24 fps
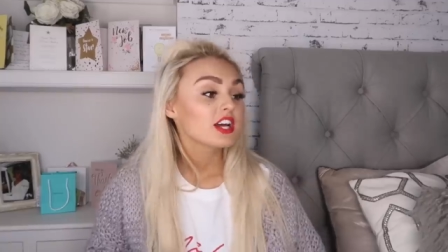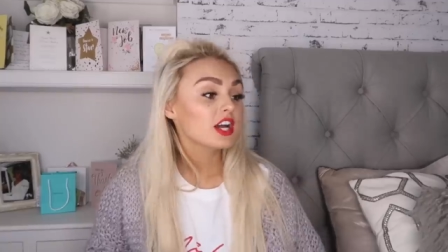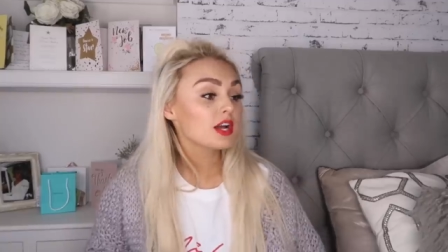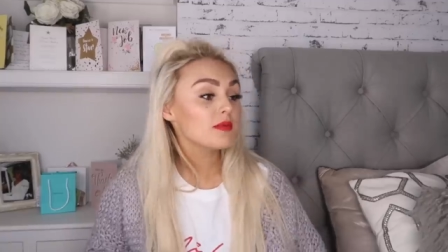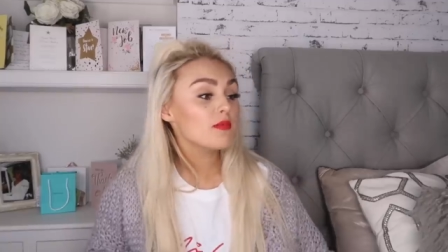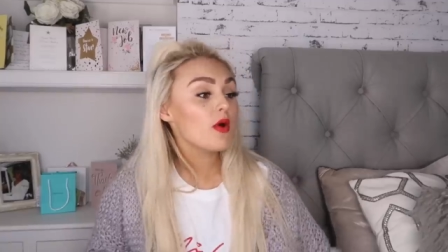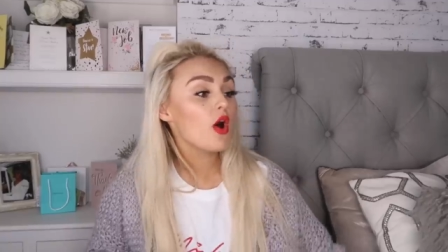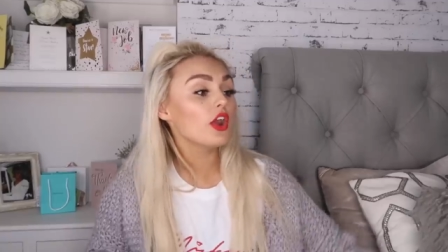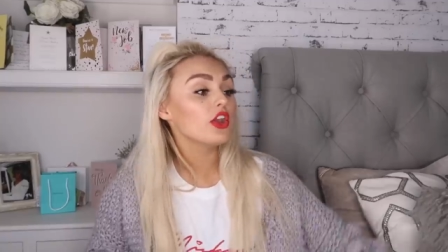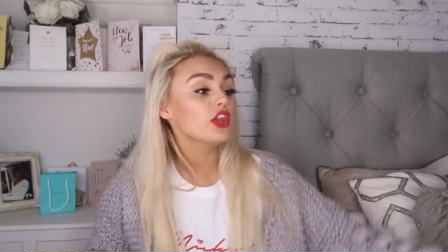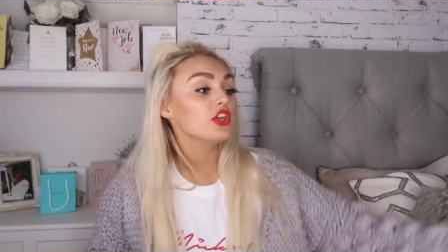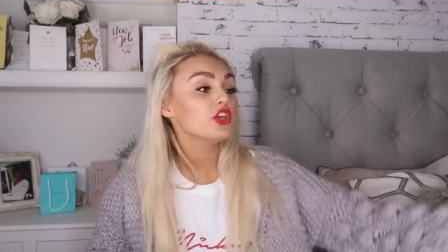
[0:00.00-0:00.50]

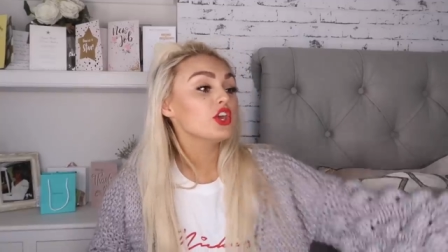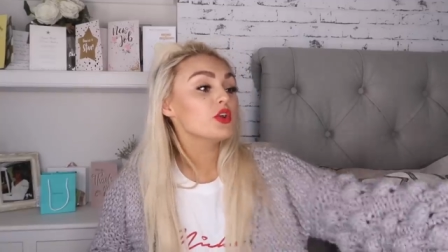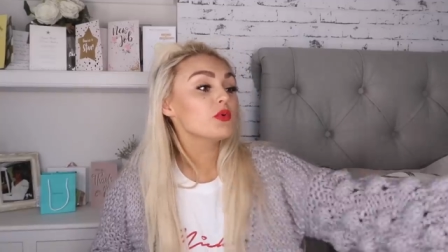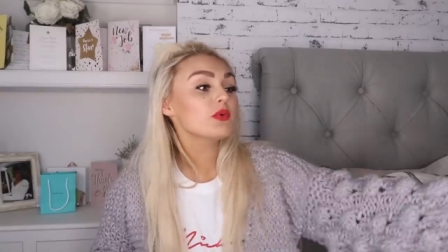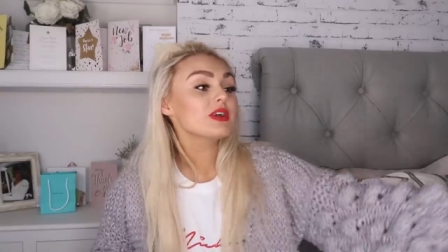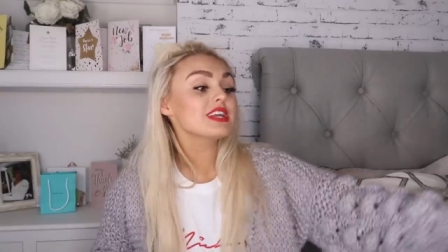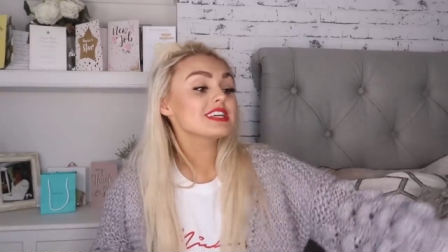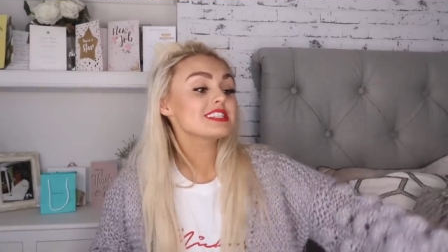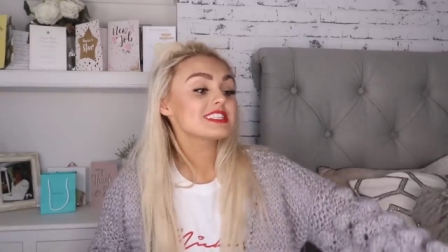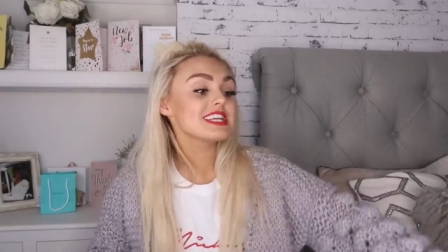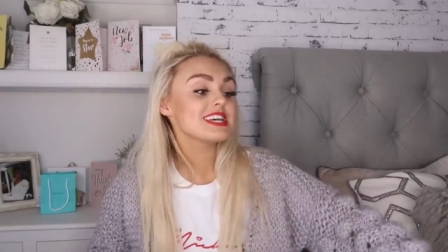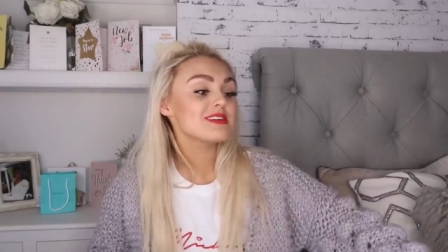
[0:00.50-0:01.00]
Come on, you
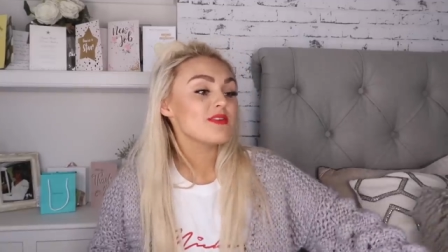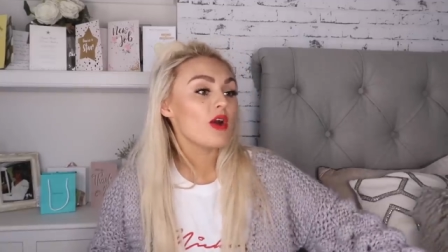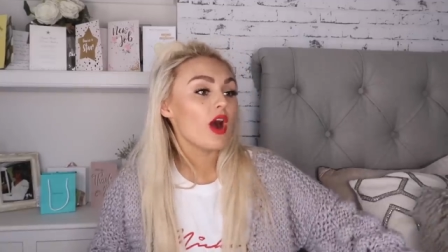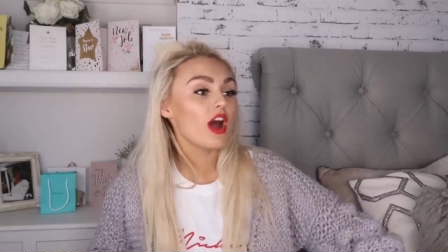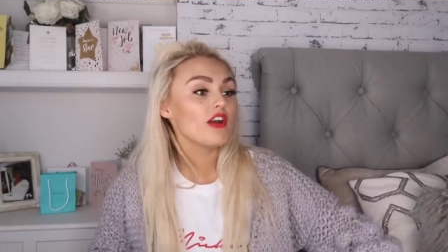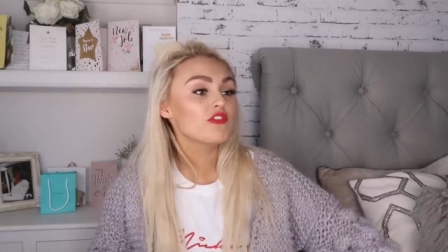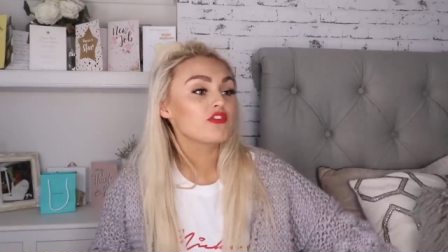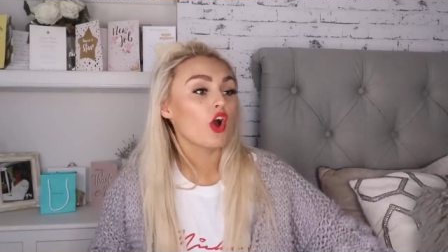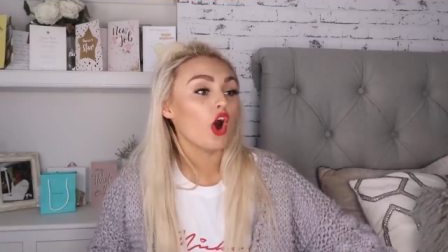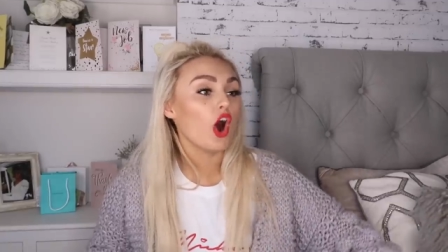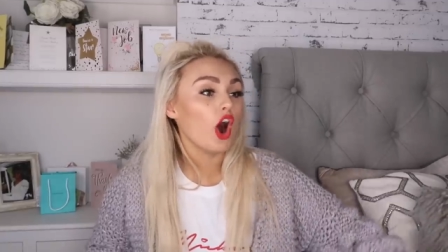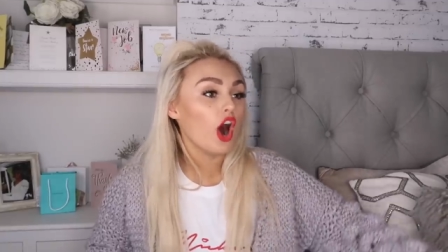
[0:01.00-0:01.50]
want to see
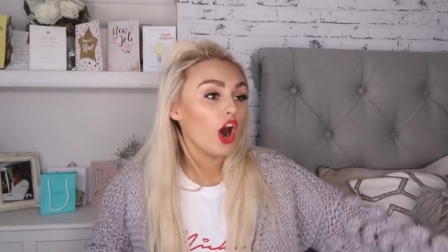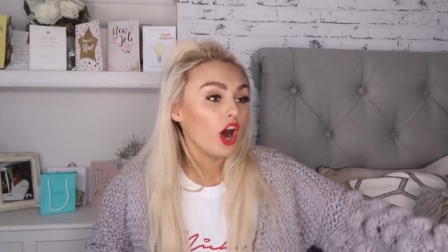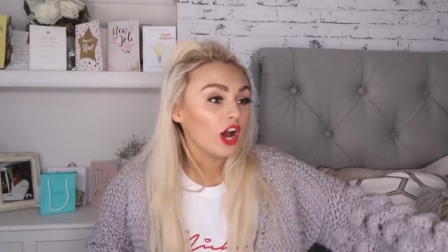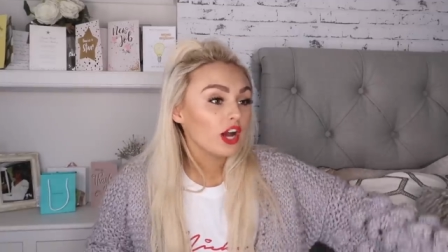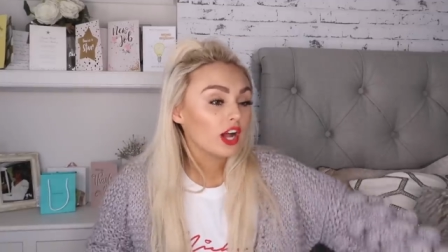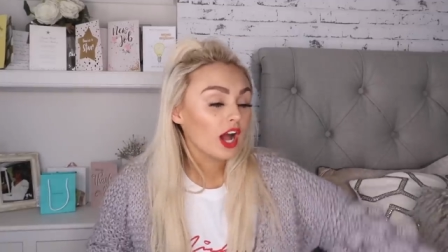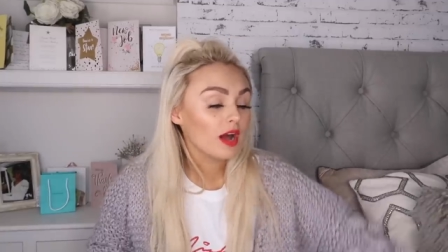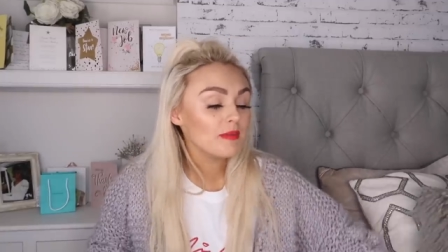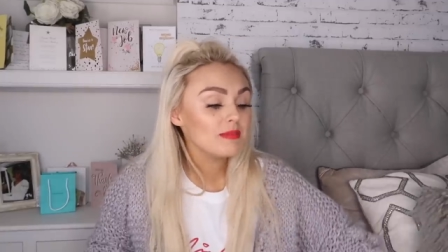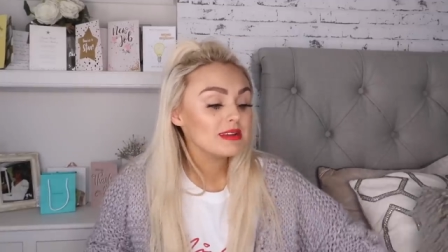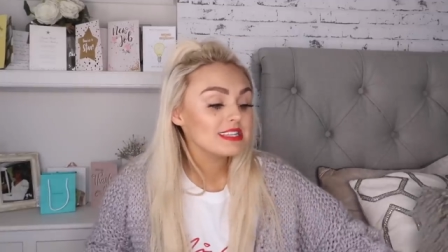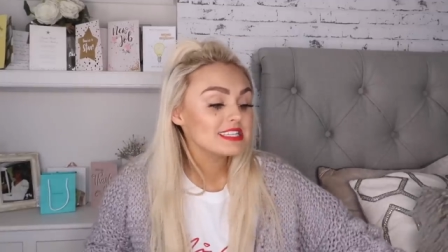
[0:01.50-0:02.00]
what I've
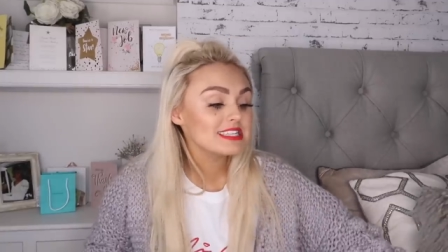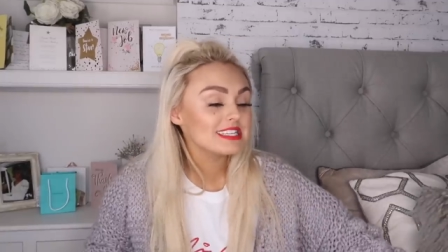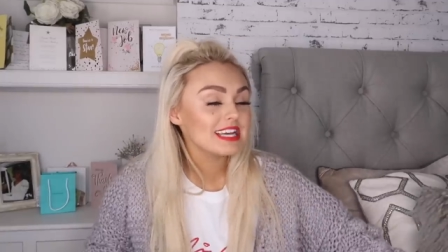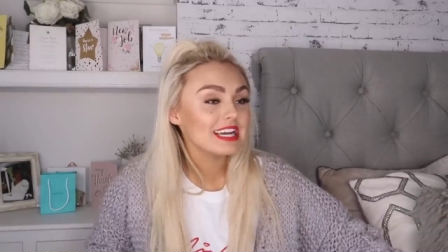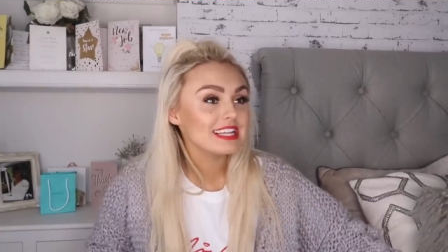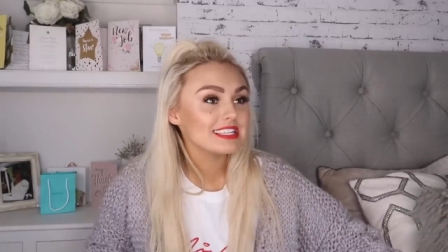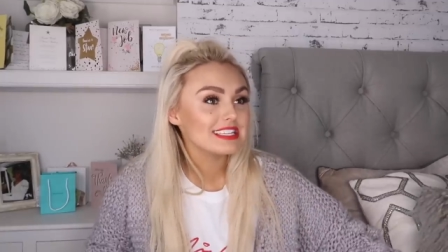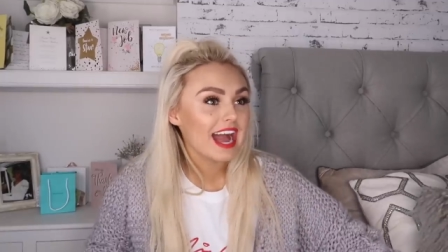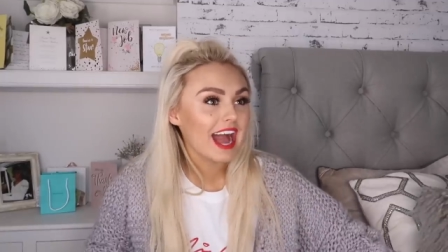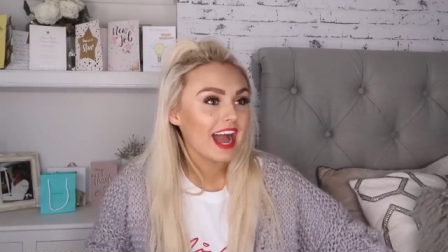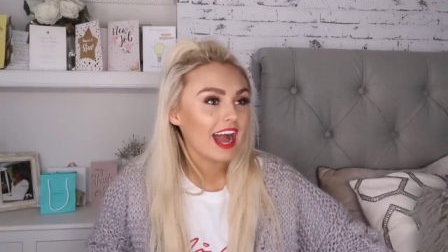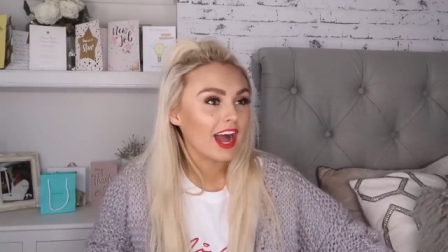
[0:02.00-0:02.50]
got? Come and
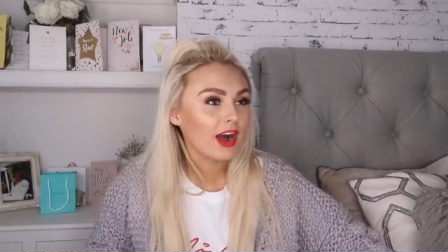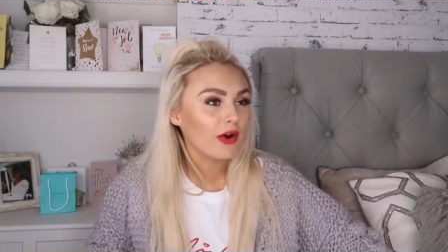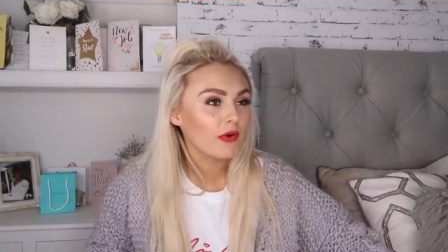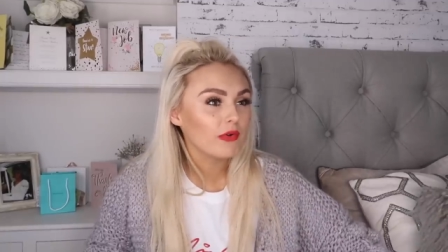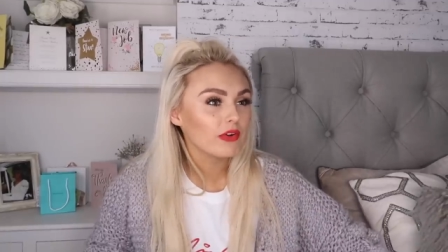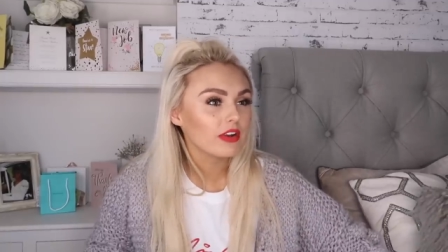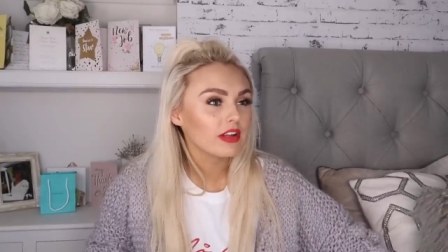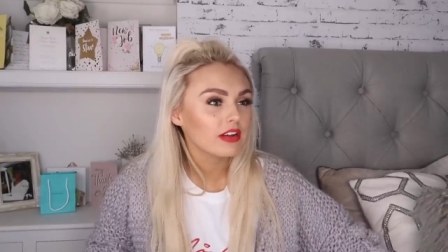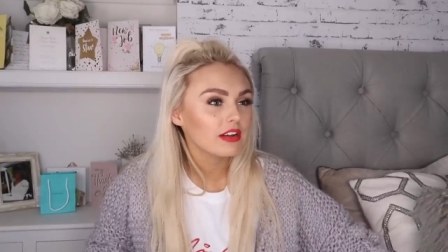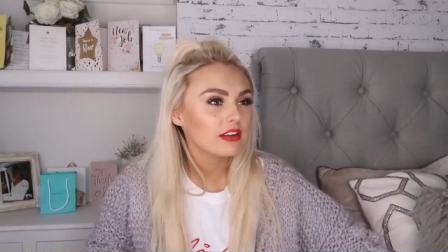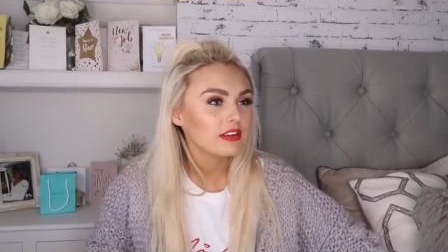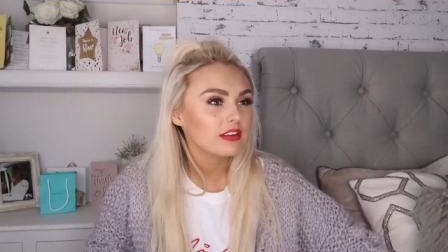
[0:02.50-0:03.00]
sit down.